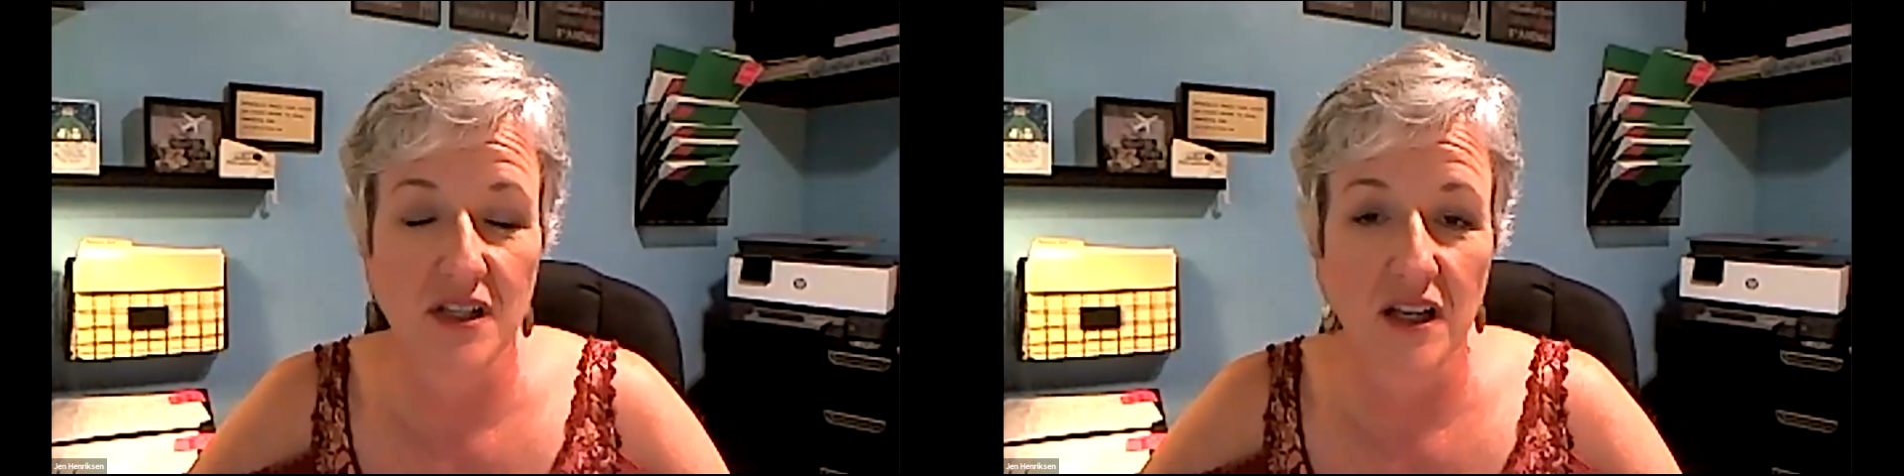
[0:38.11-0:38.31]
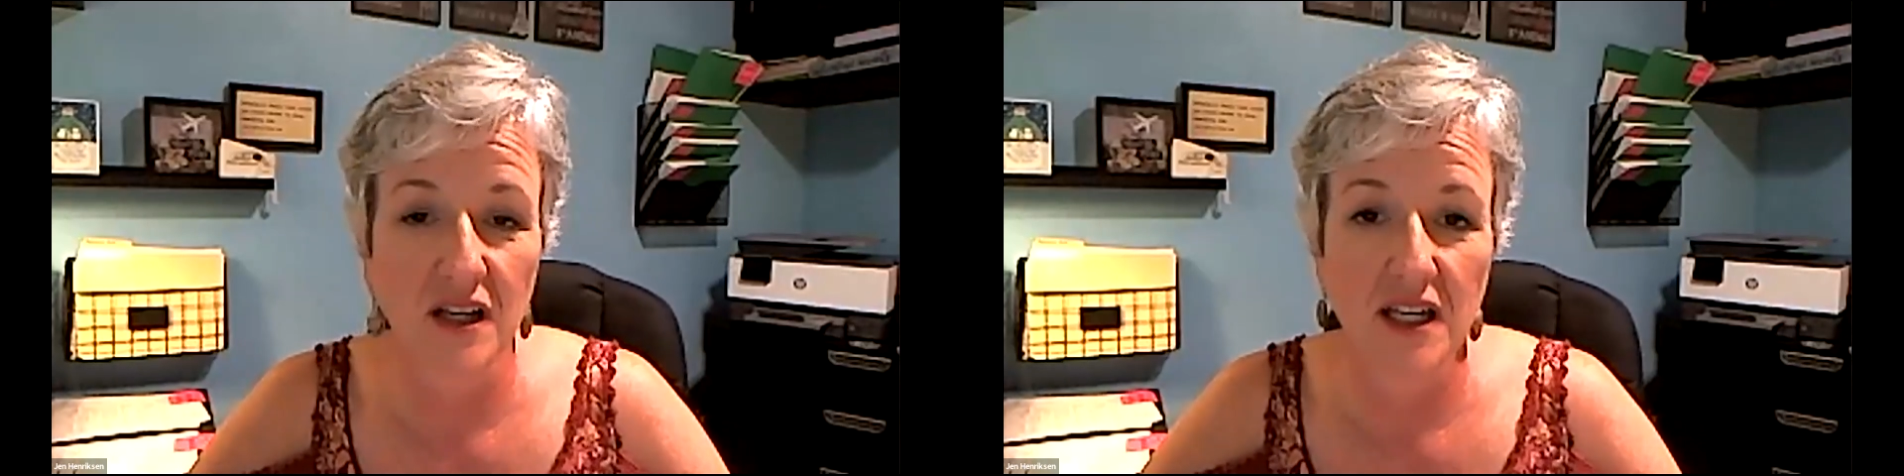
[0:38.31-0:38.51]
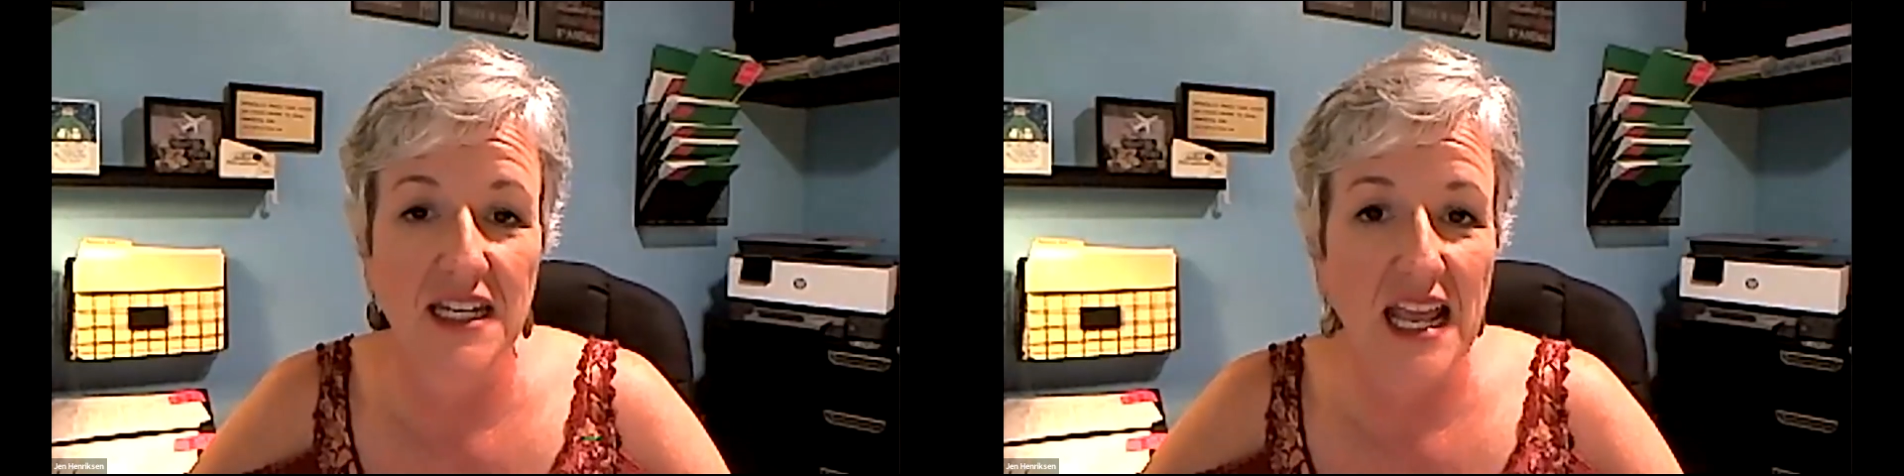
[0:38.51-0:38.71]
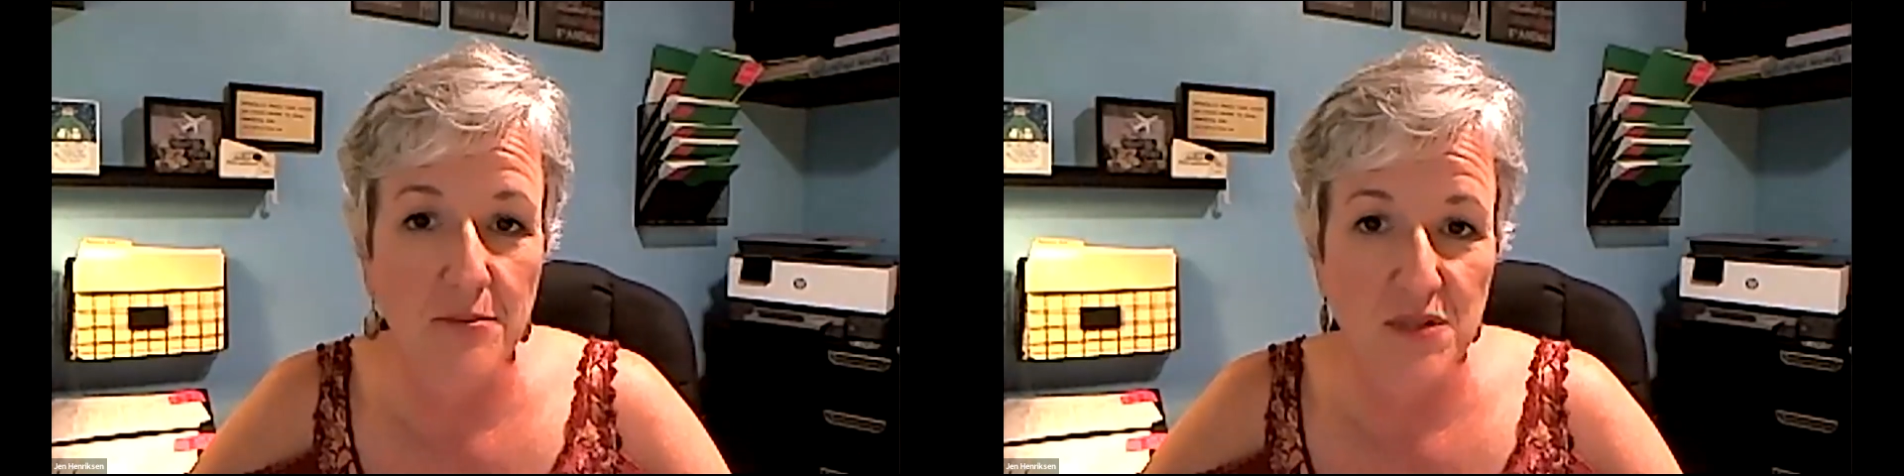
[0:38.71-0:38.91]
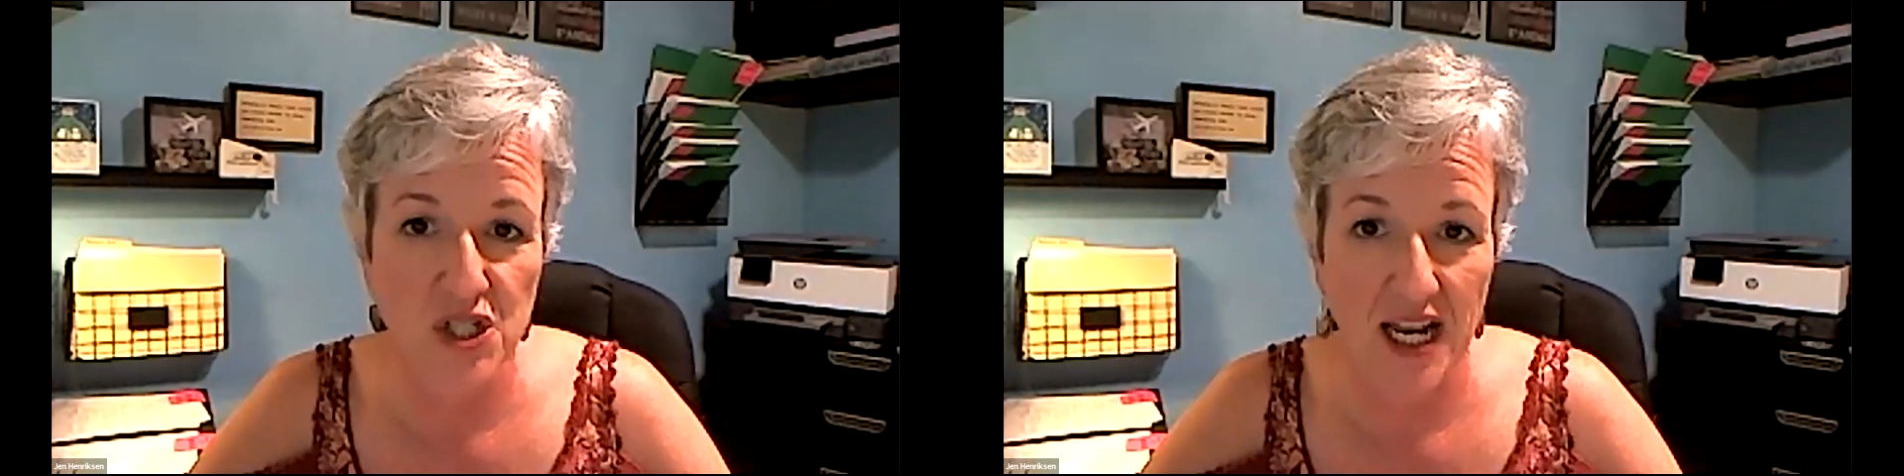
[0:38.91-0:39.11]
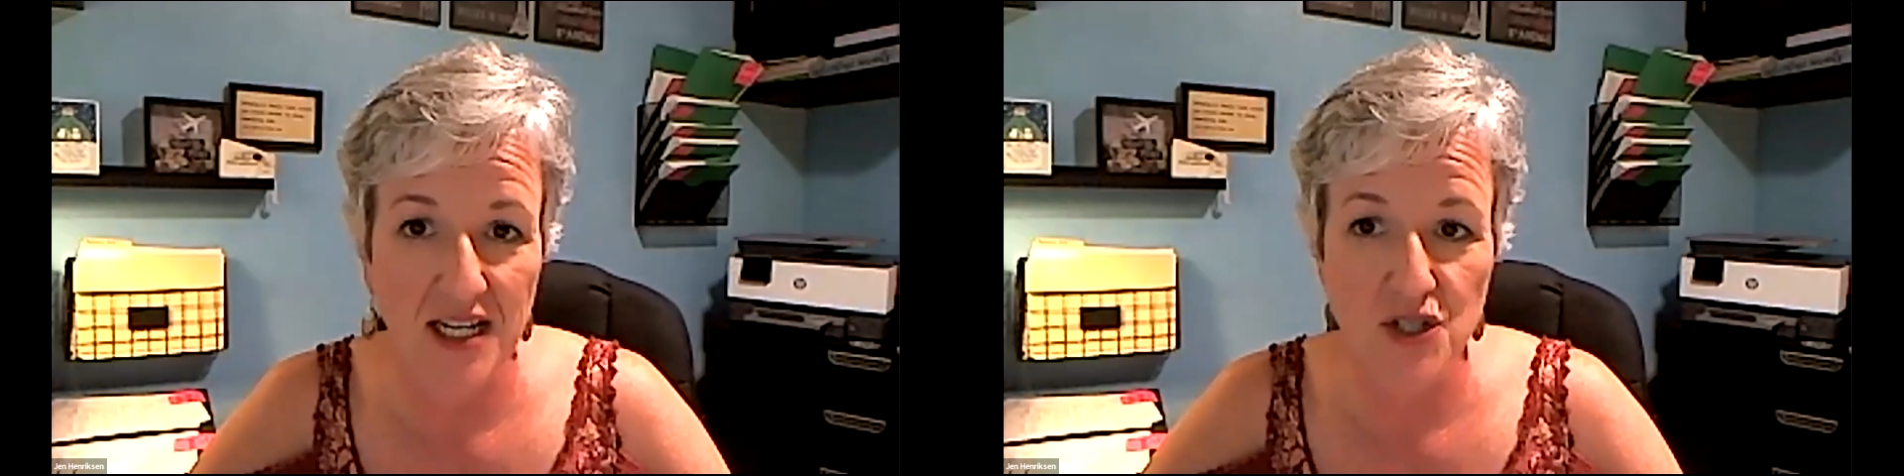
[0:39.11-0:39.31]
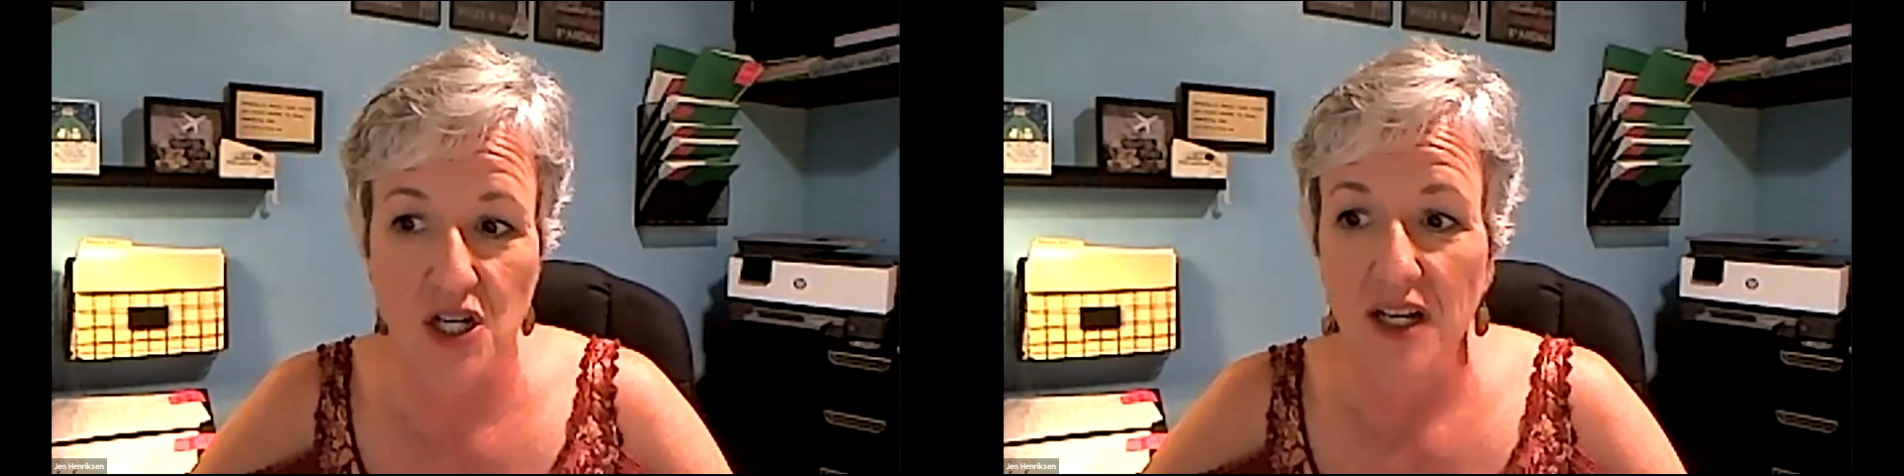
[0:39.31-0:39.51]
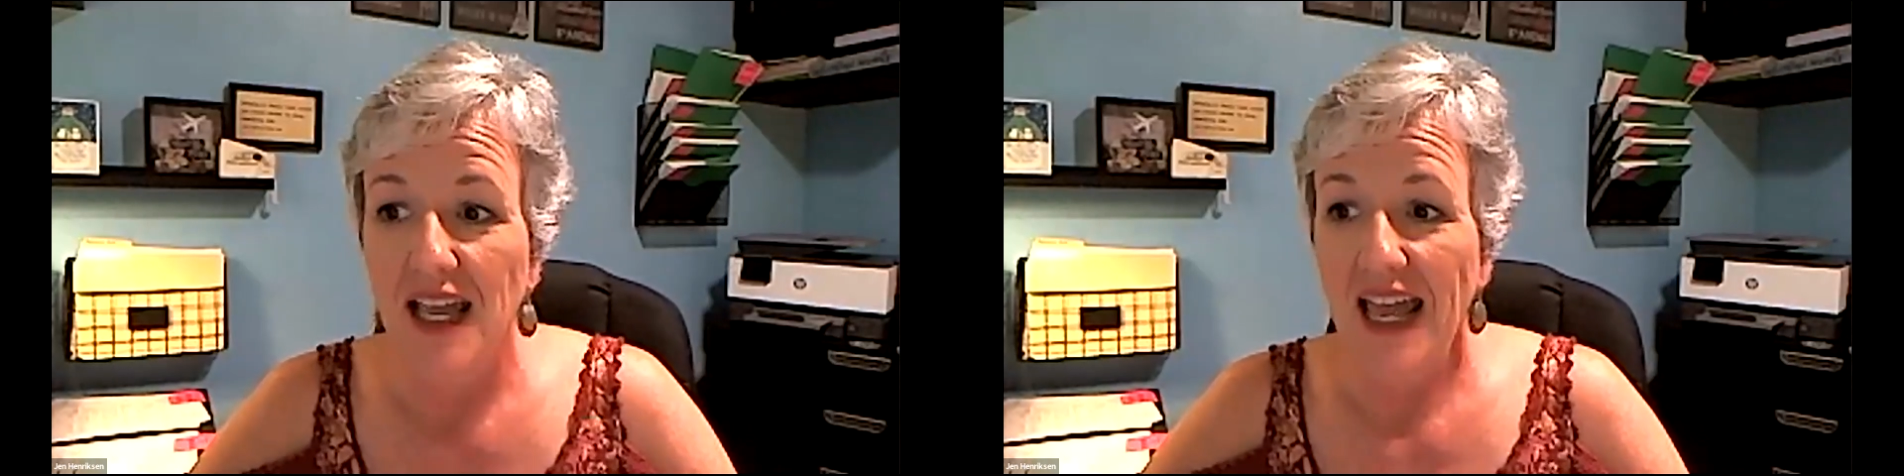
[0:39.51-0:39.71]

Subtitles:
a name change.